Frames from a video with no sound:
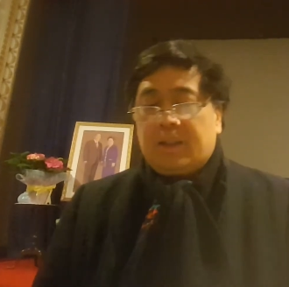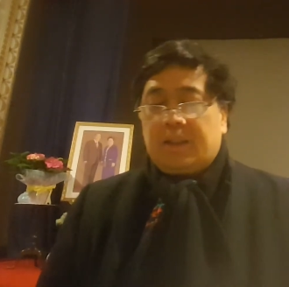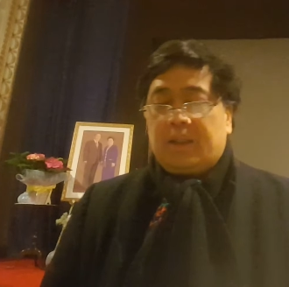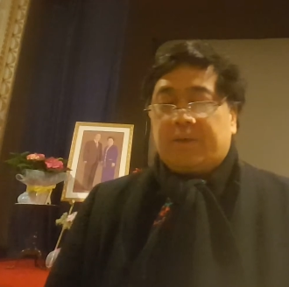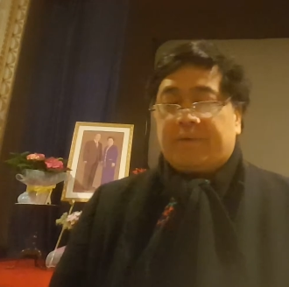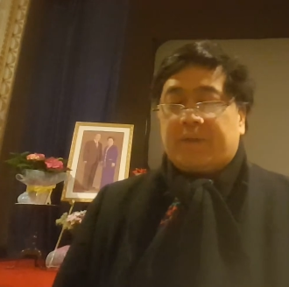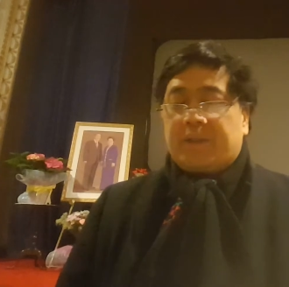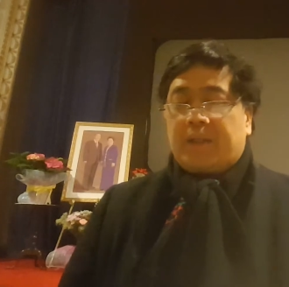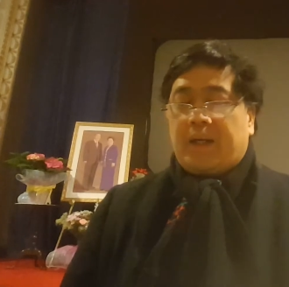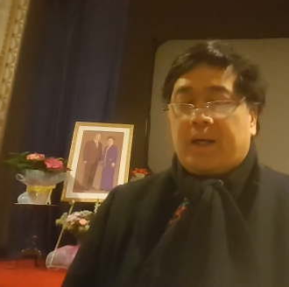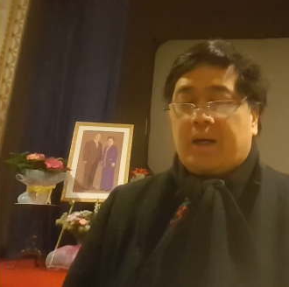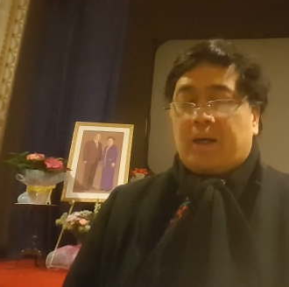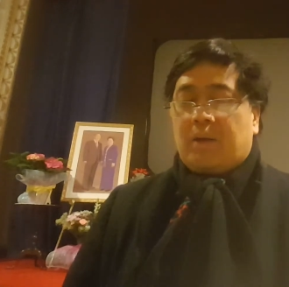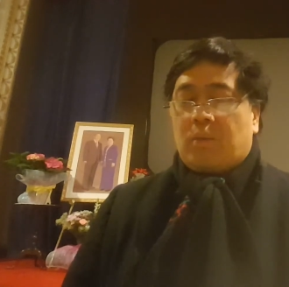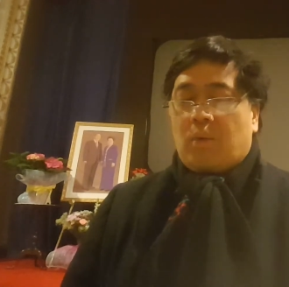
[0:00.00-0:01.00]
even the
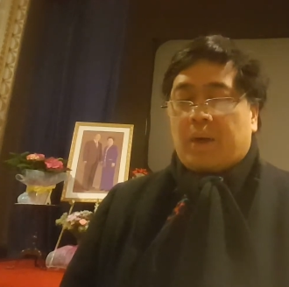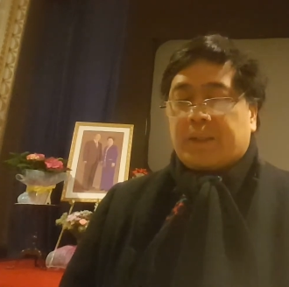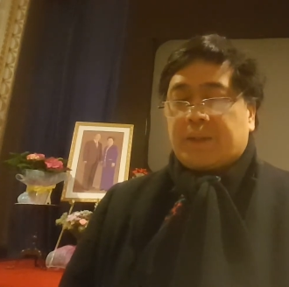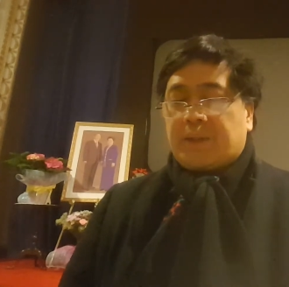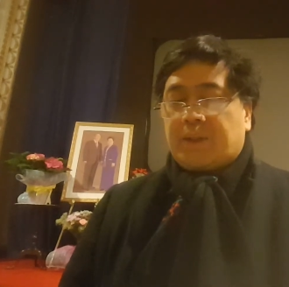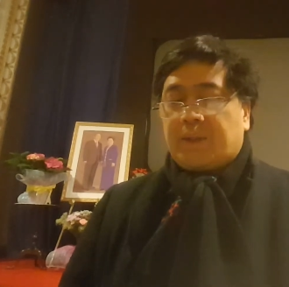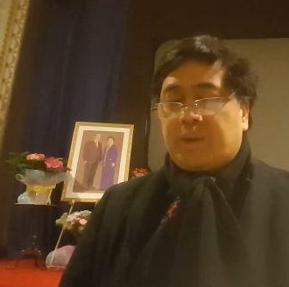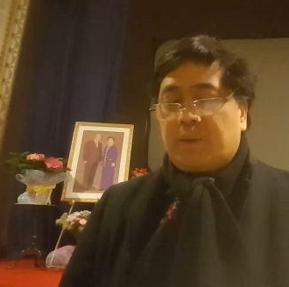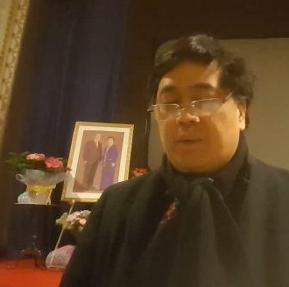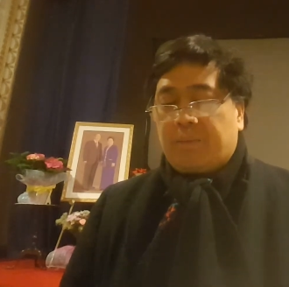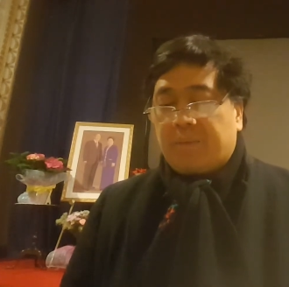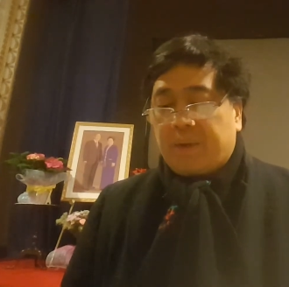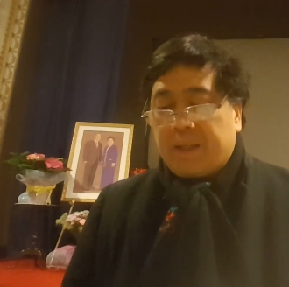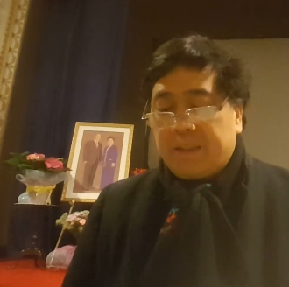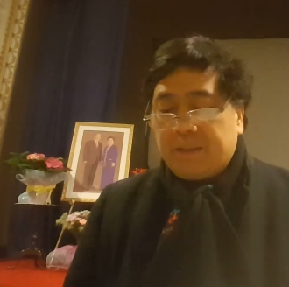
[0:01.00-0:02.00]
air wants to
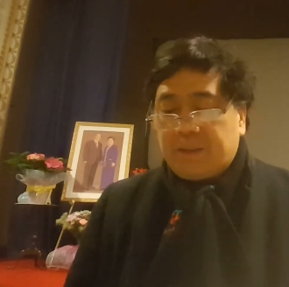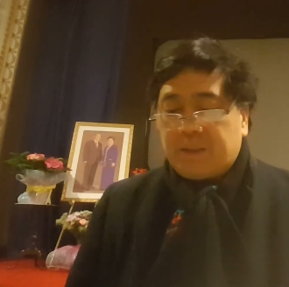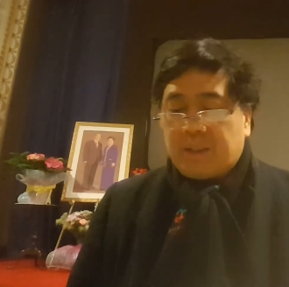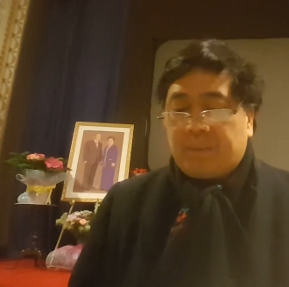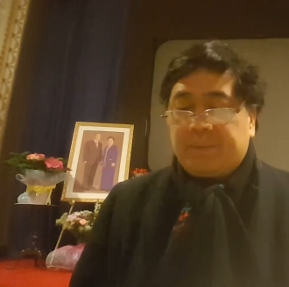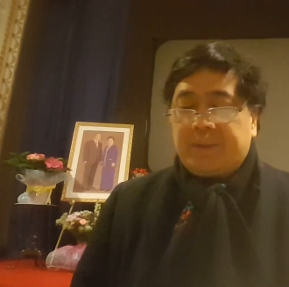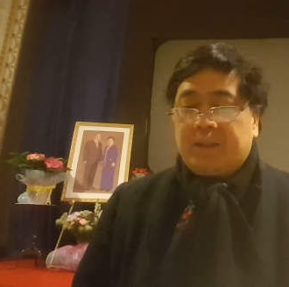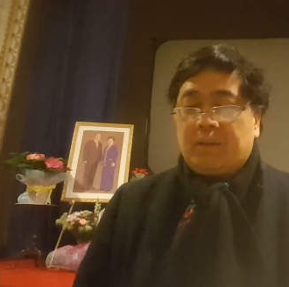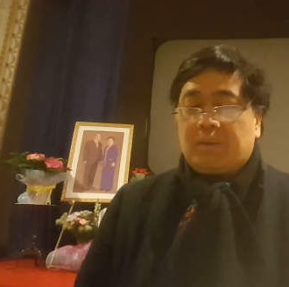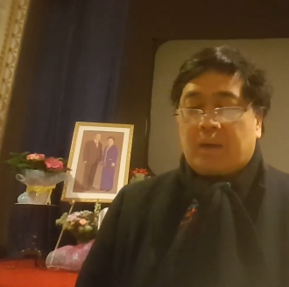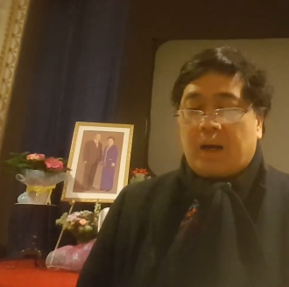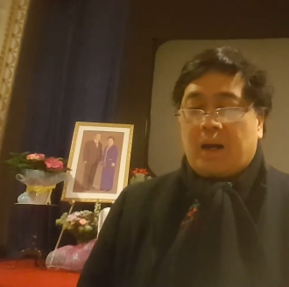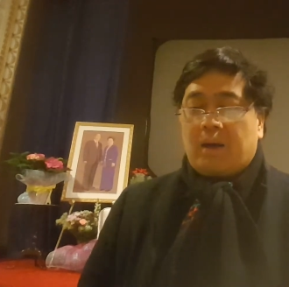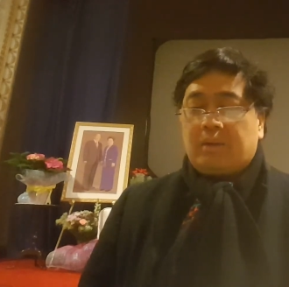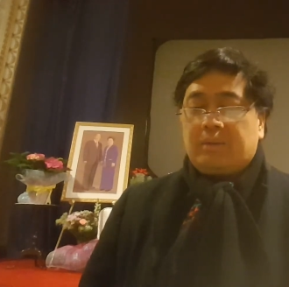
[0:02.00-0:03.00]
embrace something
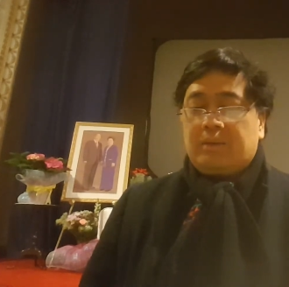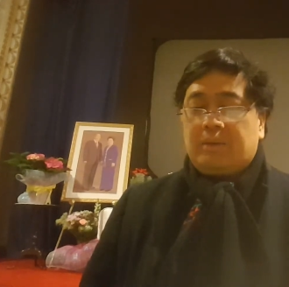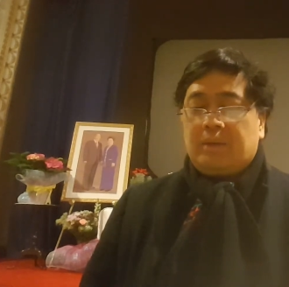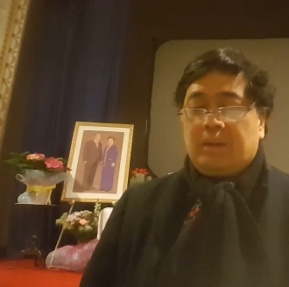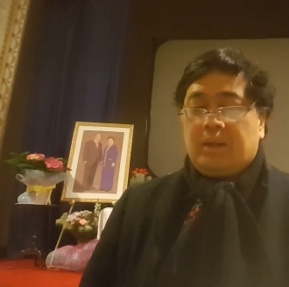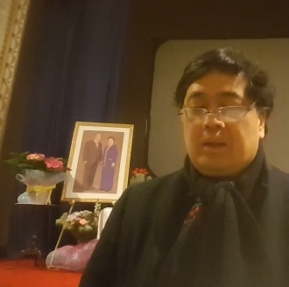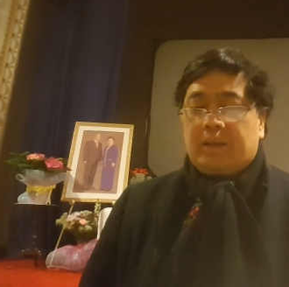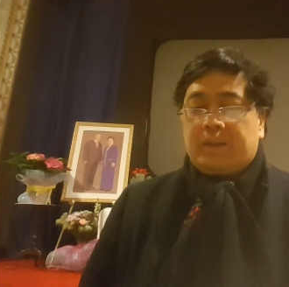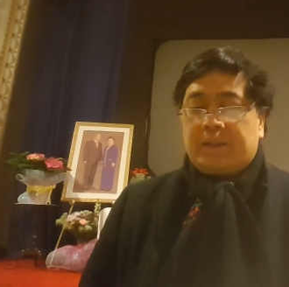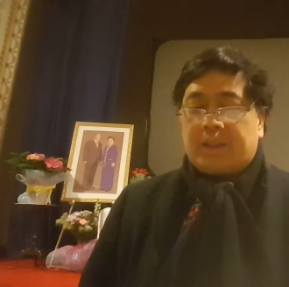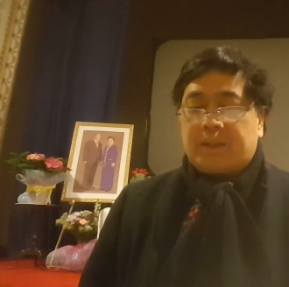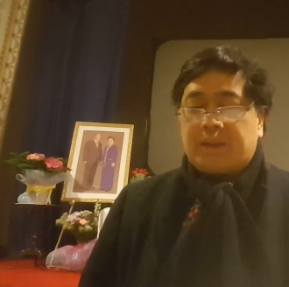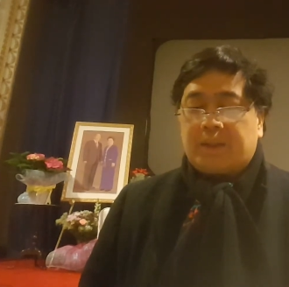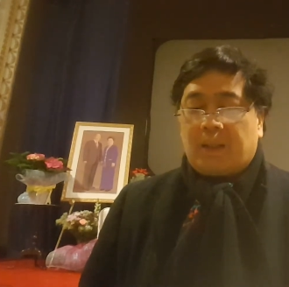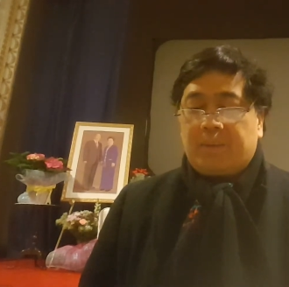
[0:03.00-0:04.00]
round,
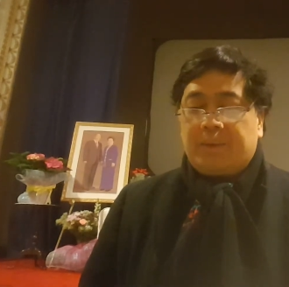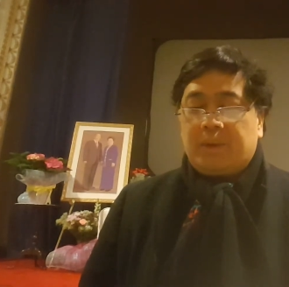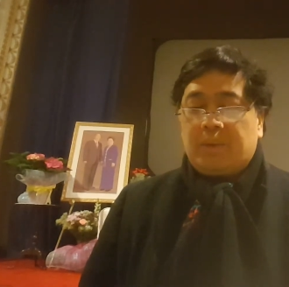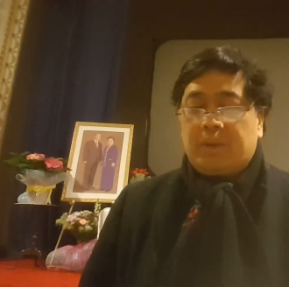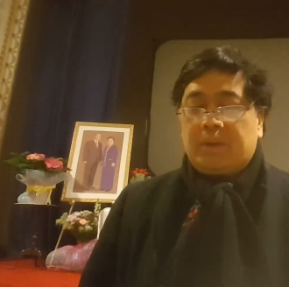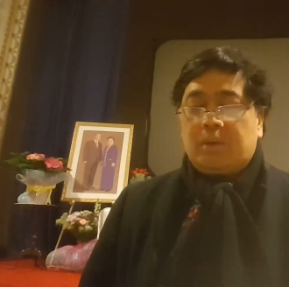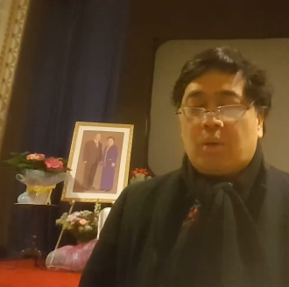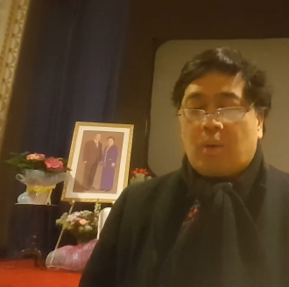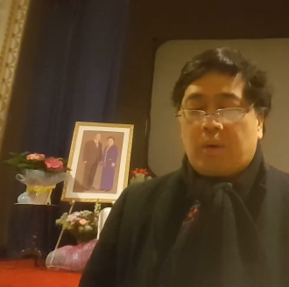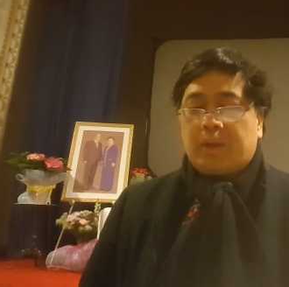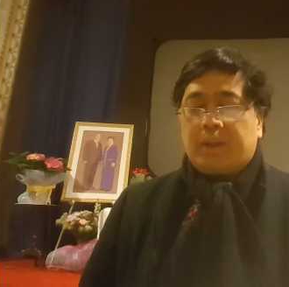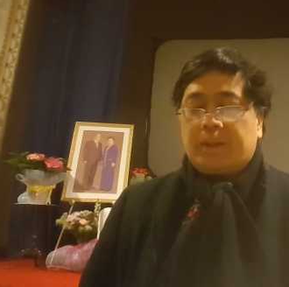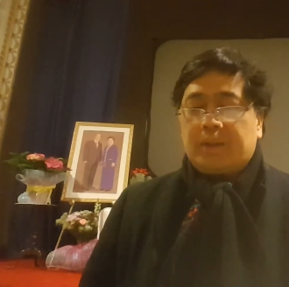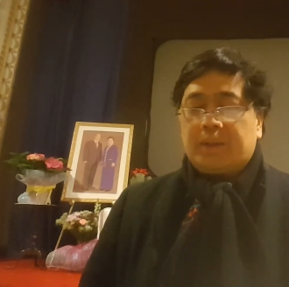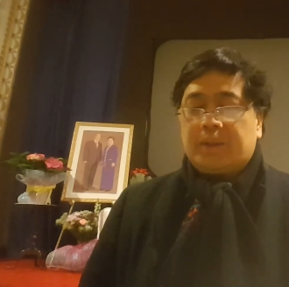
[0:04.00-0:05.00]
not something with
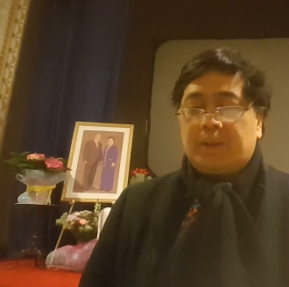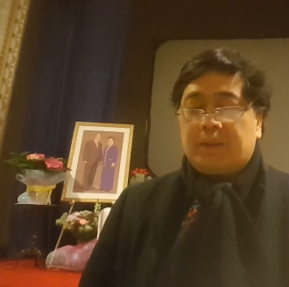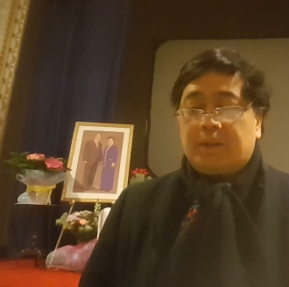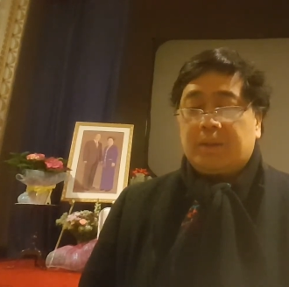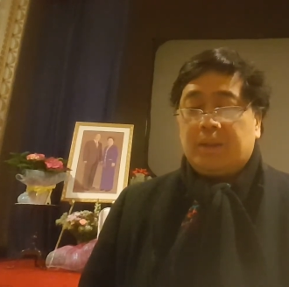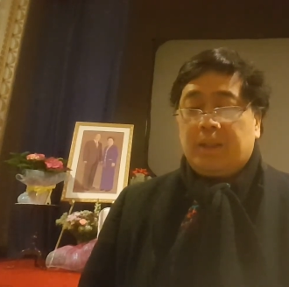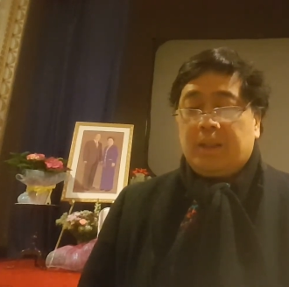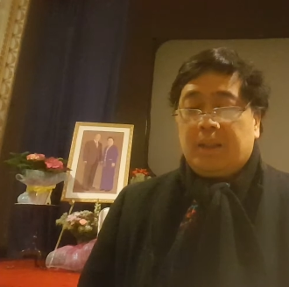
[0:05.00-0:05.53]
corners.